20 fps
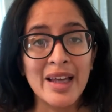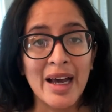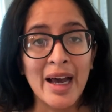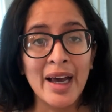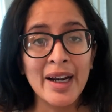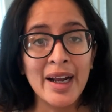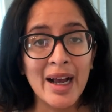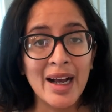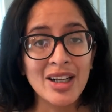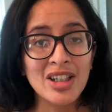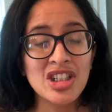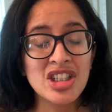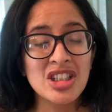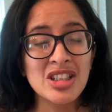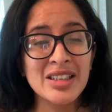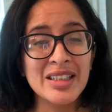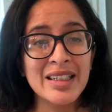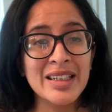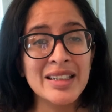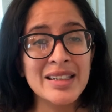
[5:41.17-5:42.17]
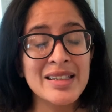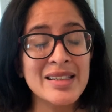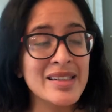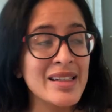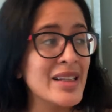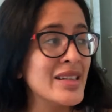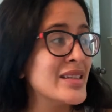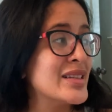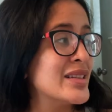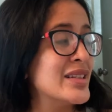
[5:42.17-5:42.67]
that actually
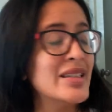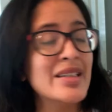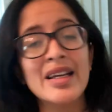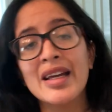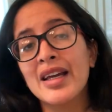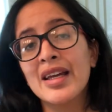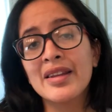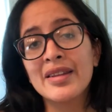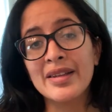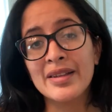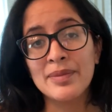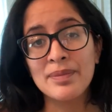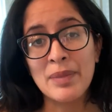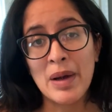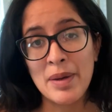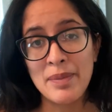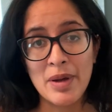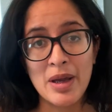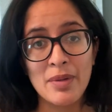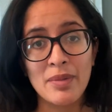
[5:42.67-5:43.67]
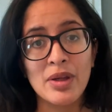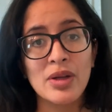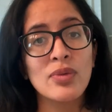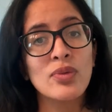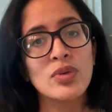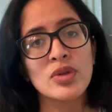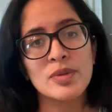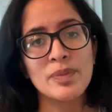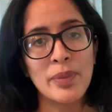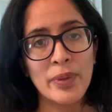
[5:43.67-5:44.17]
since the day that my baby
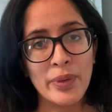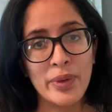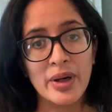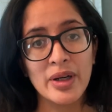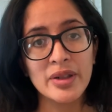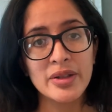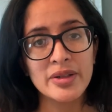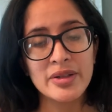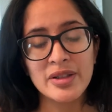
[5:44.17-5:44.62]
was born.